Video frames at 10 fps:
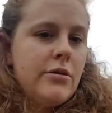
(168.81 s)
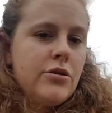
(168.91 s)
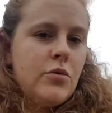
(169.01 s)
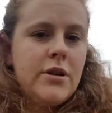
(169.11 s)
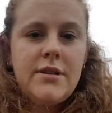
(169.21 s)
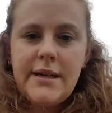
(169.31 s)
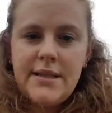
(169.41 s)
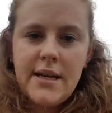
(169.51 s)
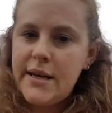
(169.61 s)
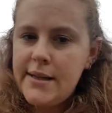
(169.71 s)
or a date to
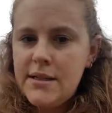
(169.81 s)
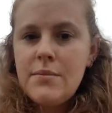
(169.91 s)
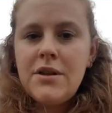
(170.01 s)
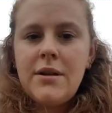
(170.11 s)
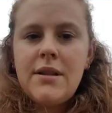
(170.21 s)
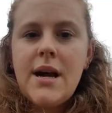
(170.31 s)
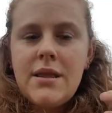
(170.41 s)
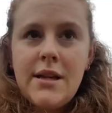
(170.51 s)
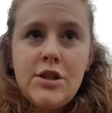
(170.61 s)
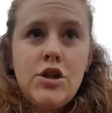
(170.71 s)
take it, something like that?
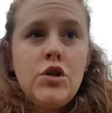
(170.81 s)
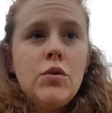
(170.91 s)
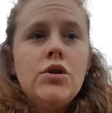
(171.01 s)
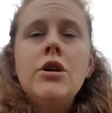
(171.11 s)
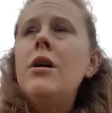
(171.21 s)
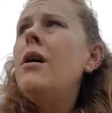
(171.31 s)
That's huge.